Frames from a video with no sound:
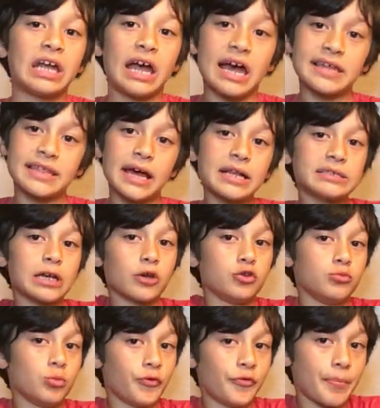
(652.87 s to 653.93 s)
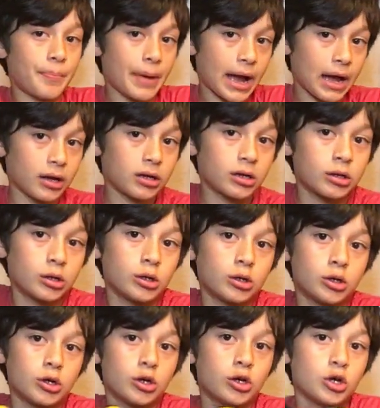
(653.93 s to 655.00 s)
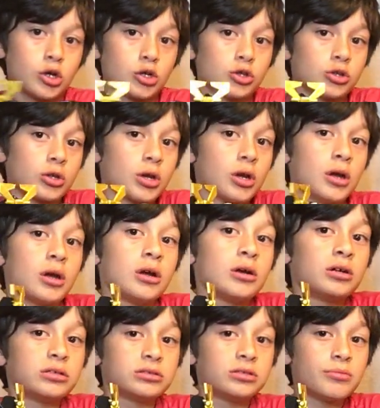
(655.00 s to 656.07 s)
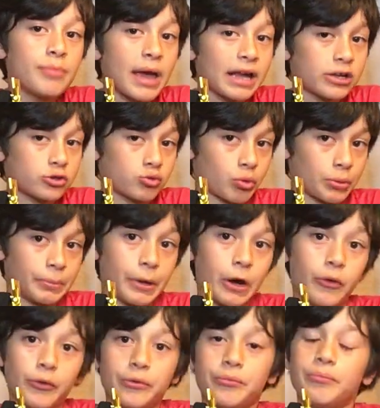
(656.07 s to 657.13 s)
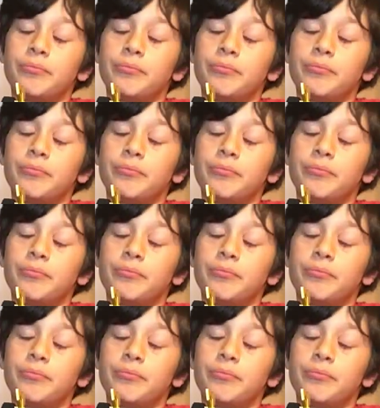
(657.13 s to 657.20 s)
And that is how you move it back to Megazord mode.